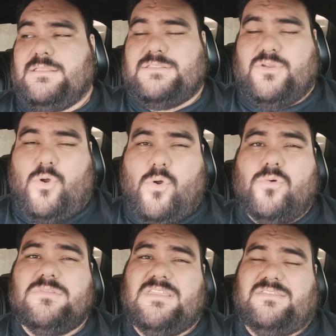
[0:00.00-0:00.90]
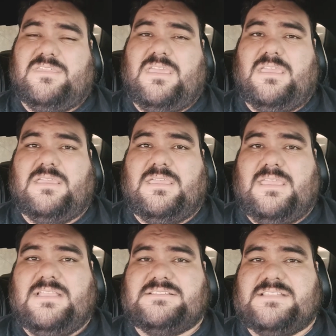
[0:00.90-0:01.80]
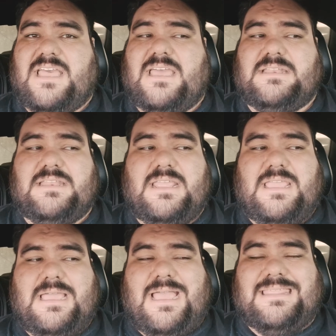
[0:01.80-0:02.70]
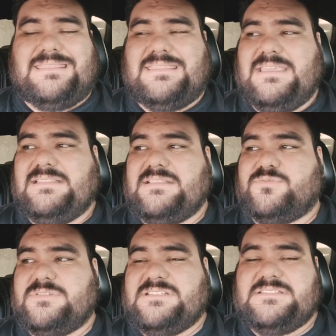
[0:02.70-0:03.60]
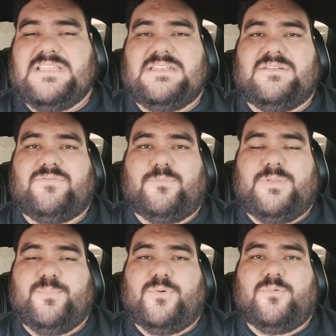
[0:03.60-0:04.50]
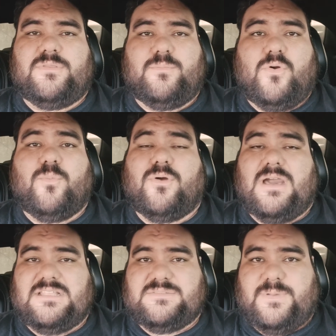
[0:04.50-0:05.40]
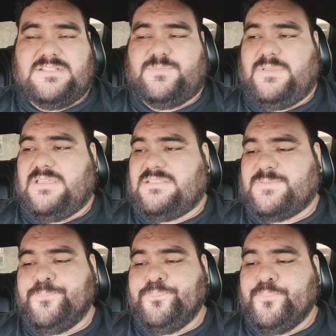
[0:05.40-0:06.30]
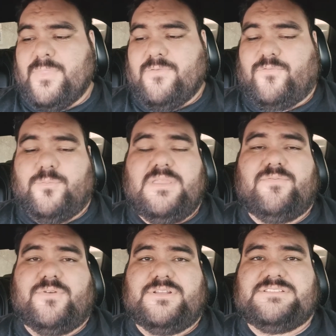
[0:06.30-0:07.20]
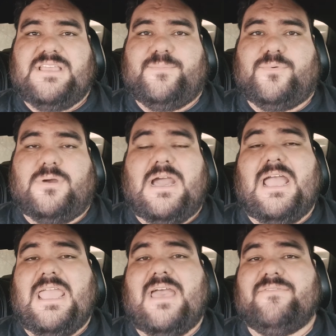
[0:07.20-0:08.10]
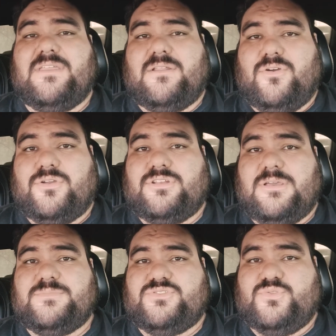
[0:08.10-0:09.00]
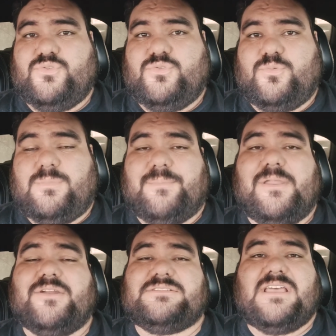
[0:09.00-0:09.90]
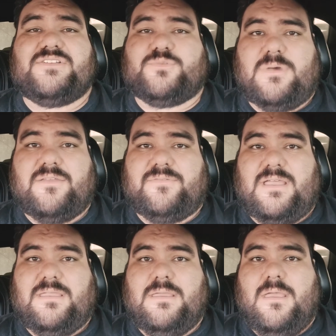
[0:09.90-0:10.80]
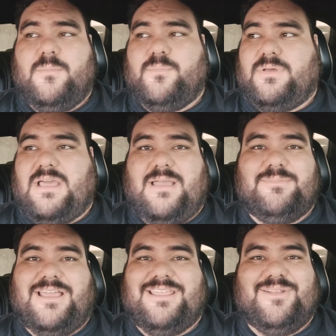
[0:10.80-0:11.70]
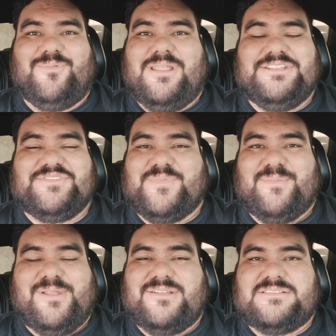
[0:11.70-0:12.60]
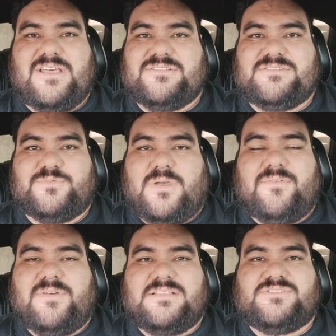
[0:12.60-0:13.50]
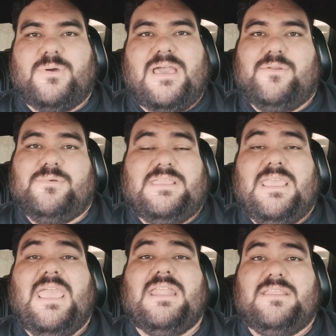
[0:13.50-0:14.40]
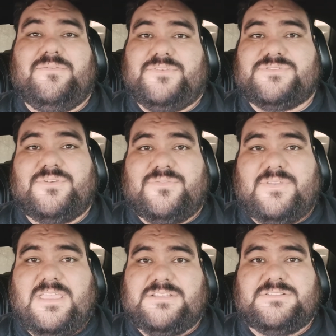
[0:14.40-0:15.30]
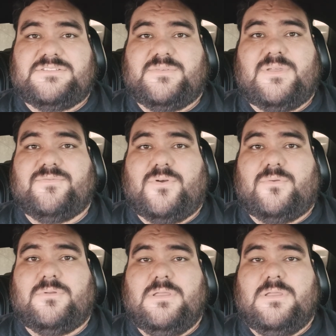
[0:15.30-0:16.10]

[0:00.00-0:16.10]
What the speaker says: The only thing is that I think this was intended for people with mobile hotspots, because for me, for example, I have it hooked up to my parents' house Wi-Fi, but I'm not in range of my parents' house's Wi-Fi, so I don't get any of those notifications to my phone.